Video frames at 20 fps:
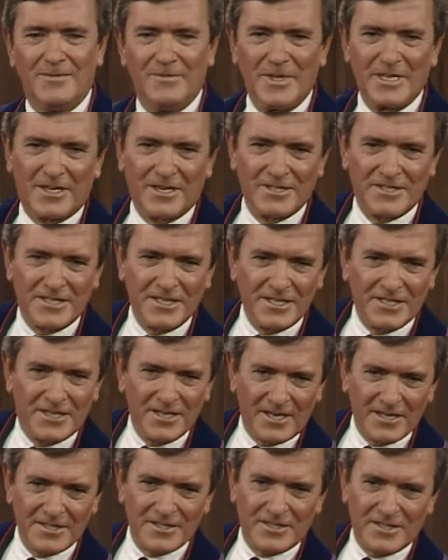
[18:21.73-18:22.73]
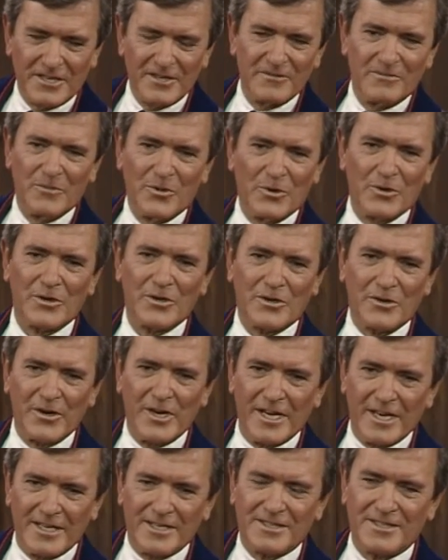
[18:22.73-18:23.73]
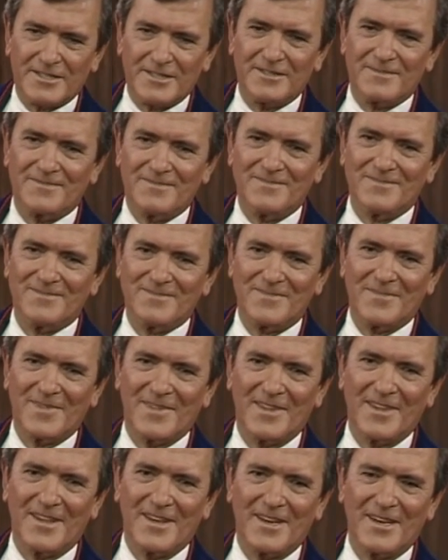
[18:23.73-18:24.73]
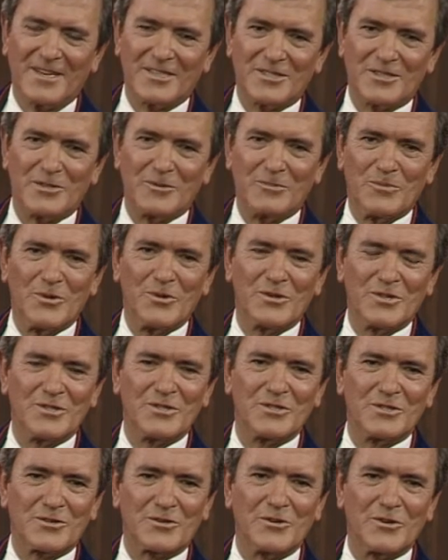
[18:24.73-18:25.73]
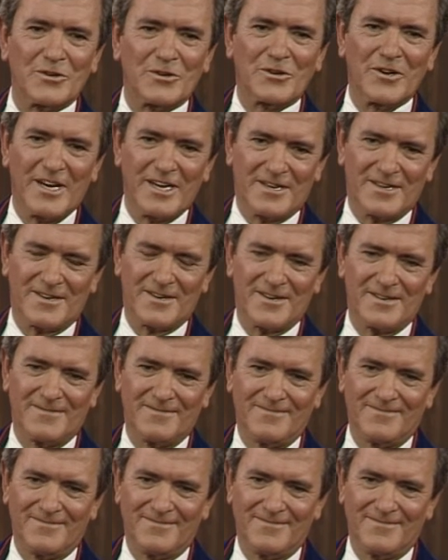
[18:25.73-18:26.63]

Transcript: Because He does give more grace as the burdens grow greater.